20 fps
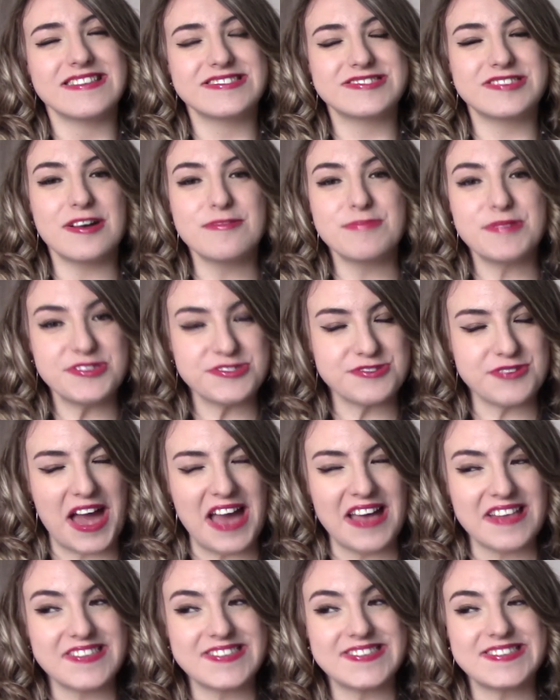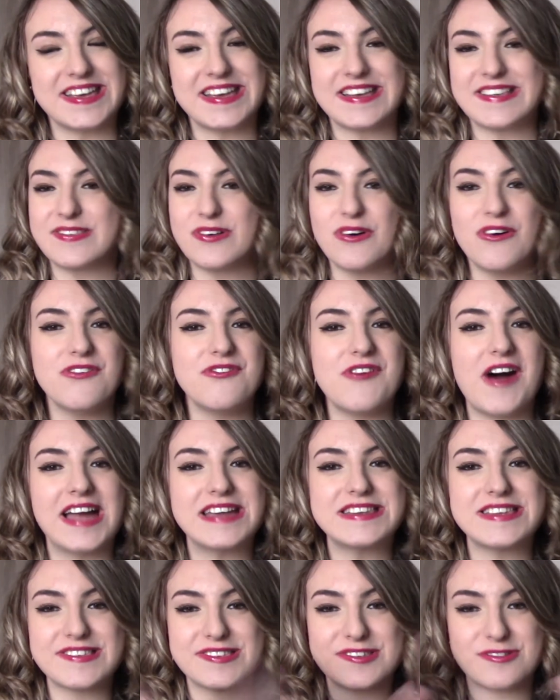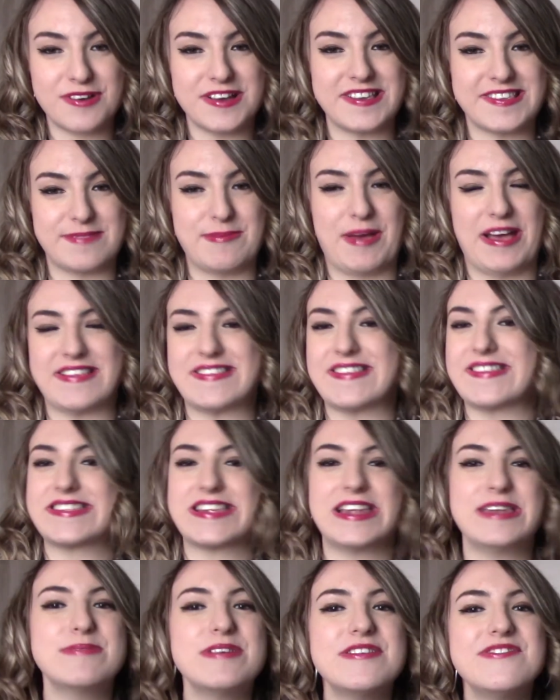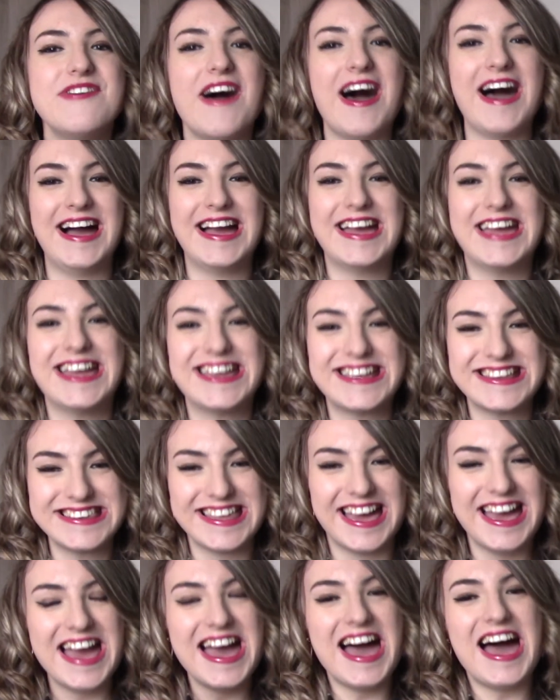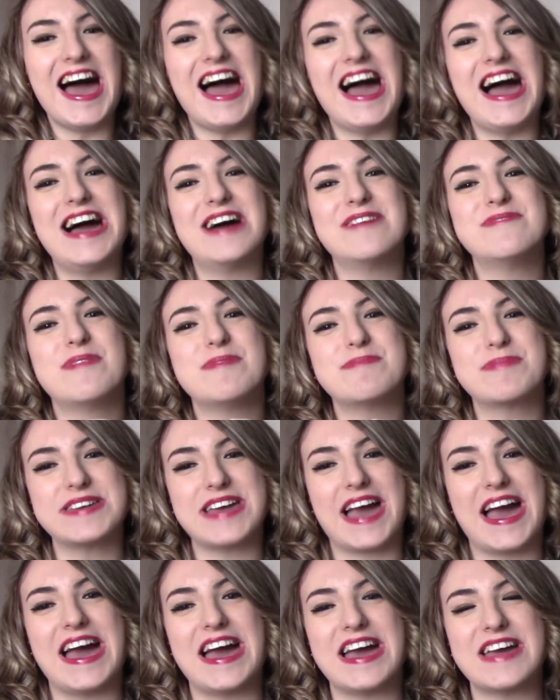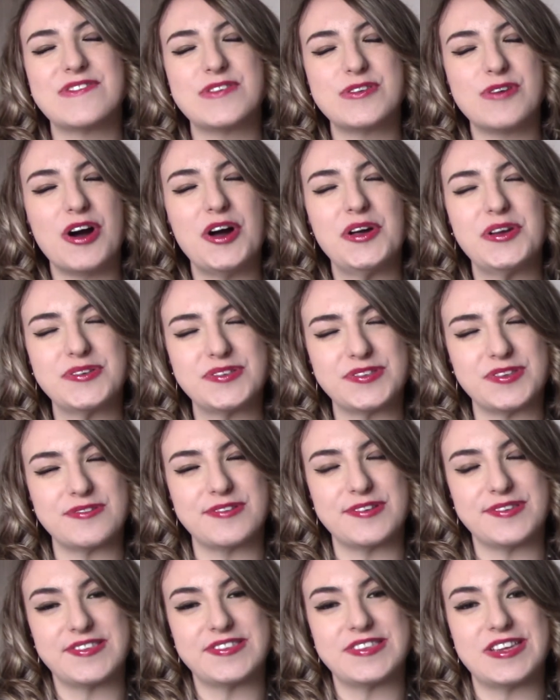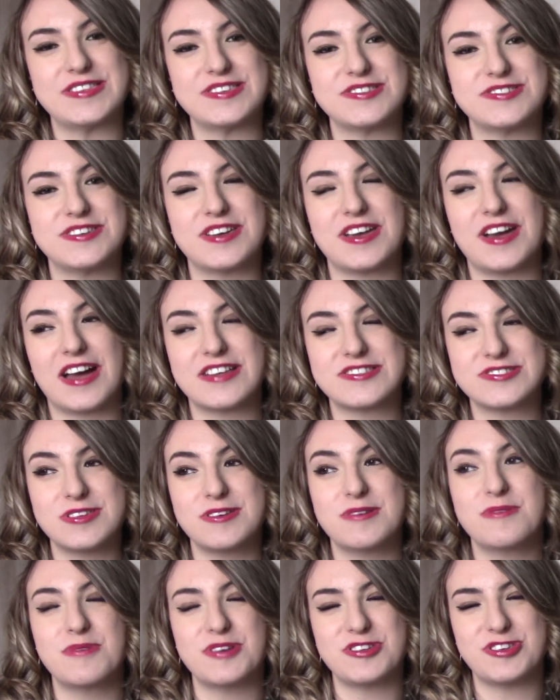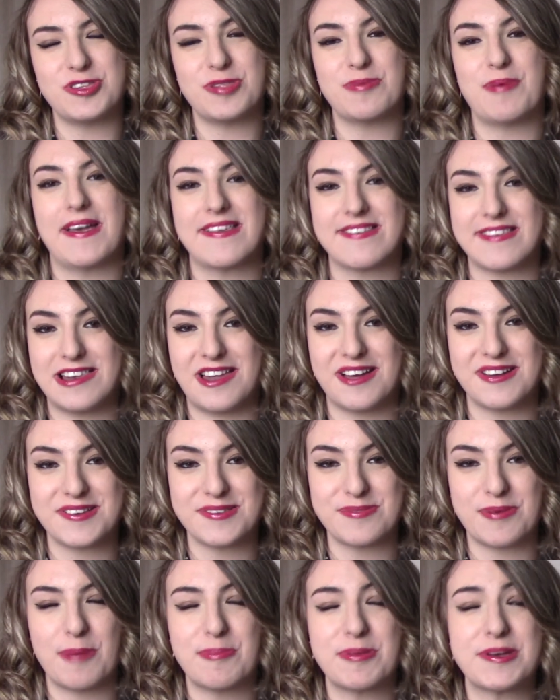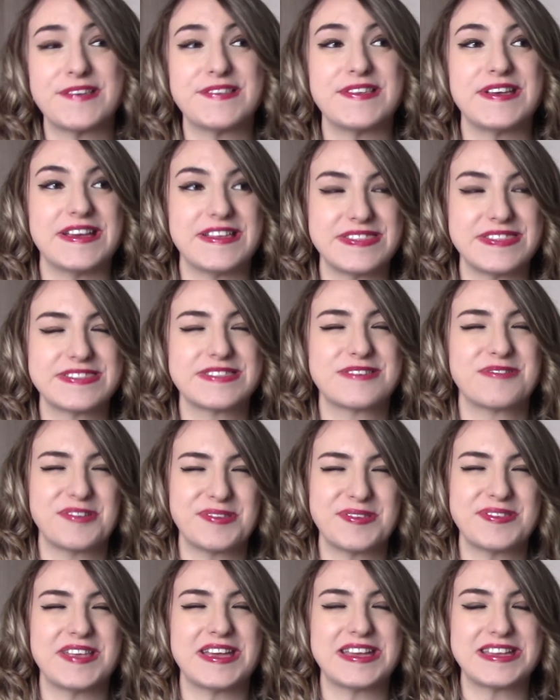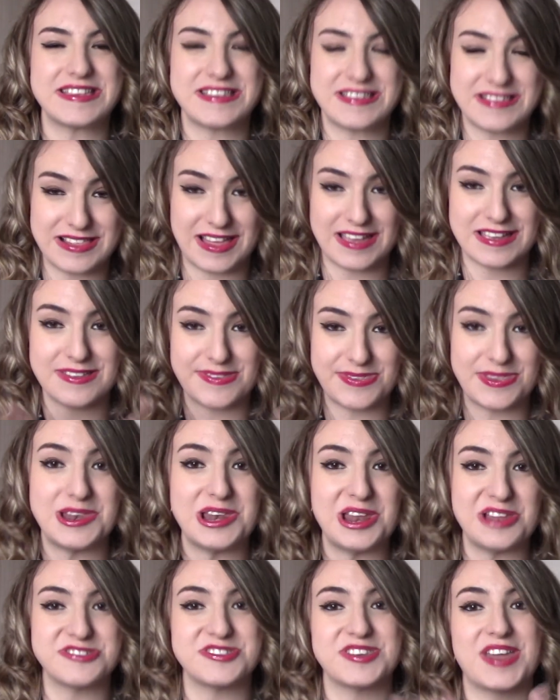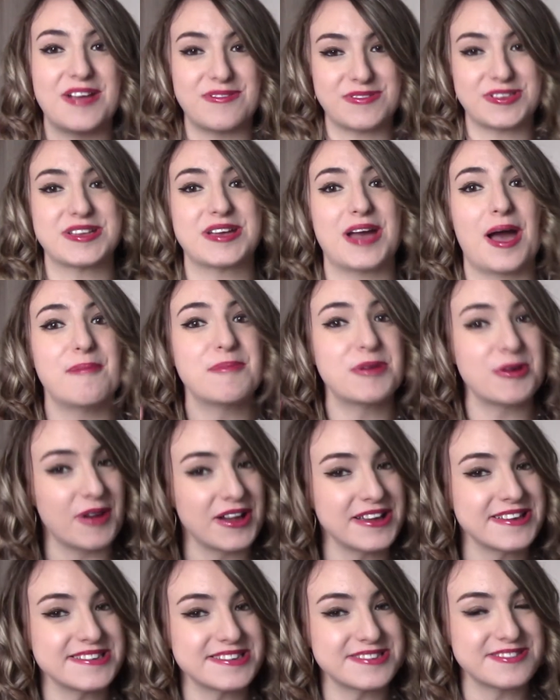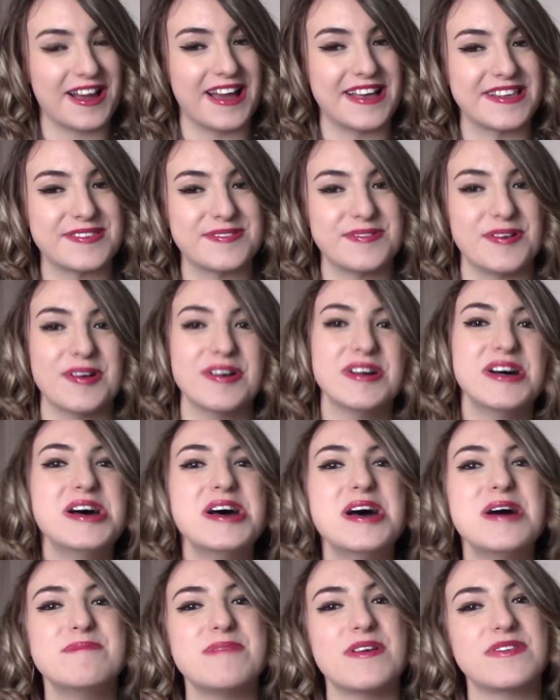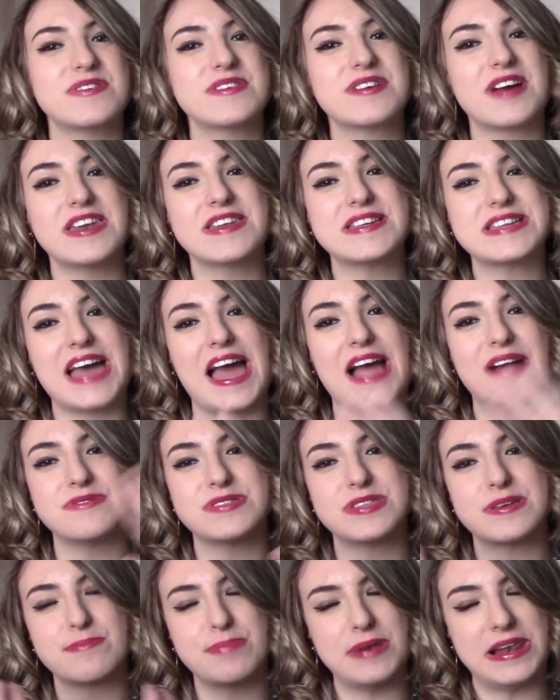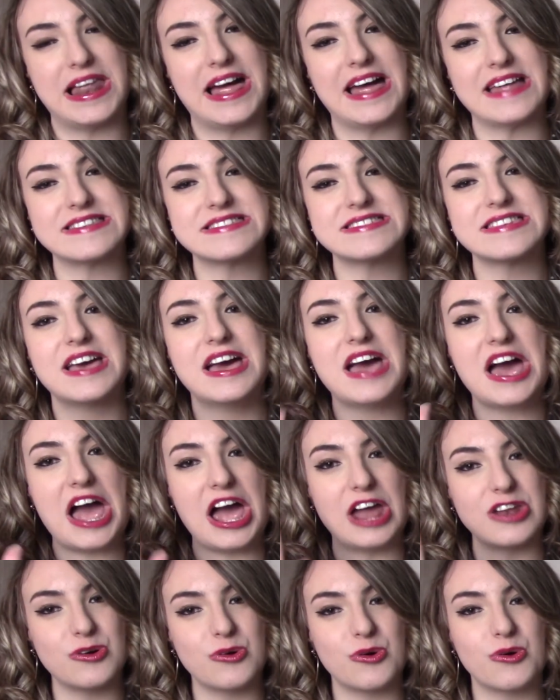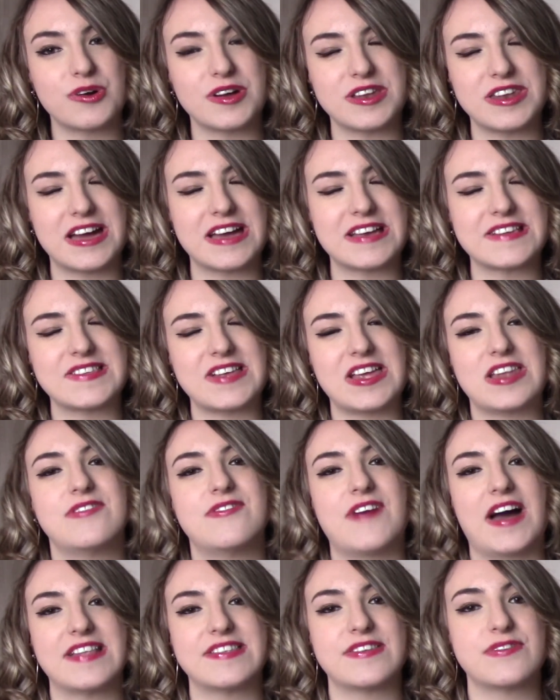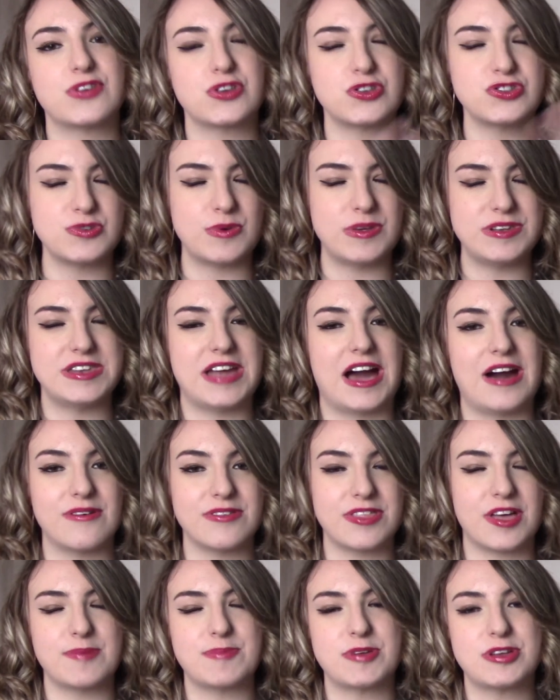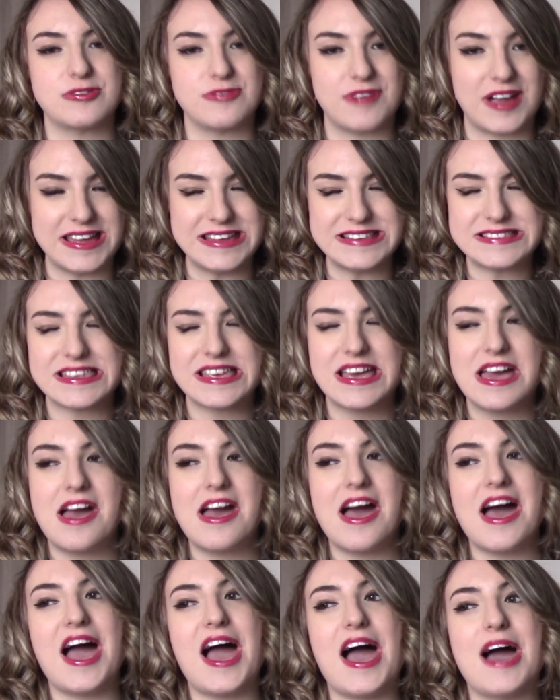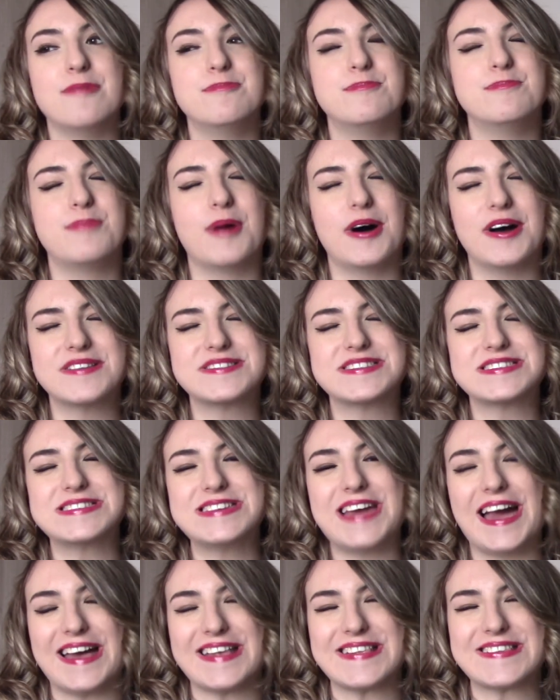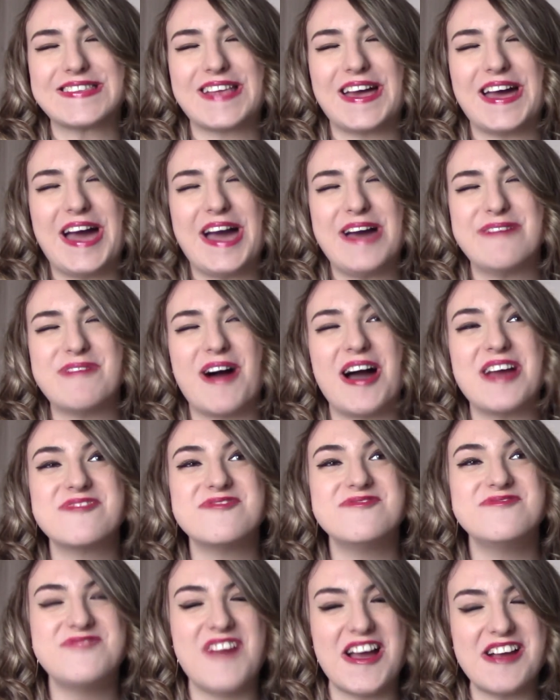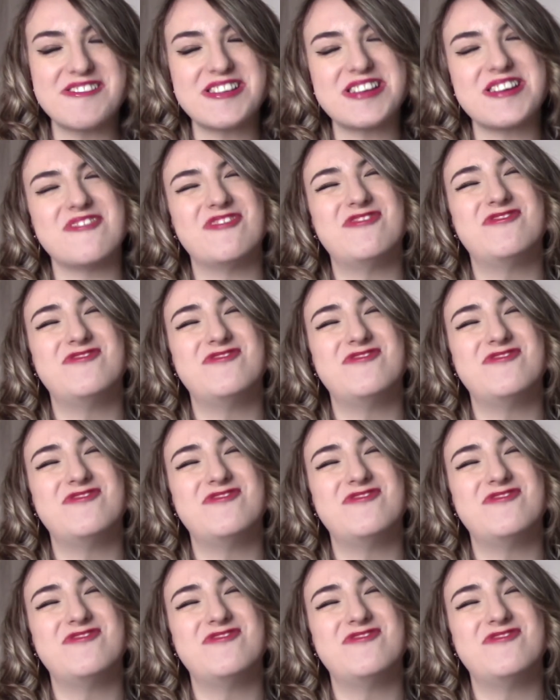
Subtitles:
don't be stressed, it's all fine, it's Christmas, it's going to be fine. But yeah, if you are hosting Christmas Day this year, I do wish you the best of luck as well, because Christmas Day, like the lunch and everything, can be quite stressful. But if you kind of get everything planned and organised in advance, if you can do it now, that'd be great. But yes, I'm very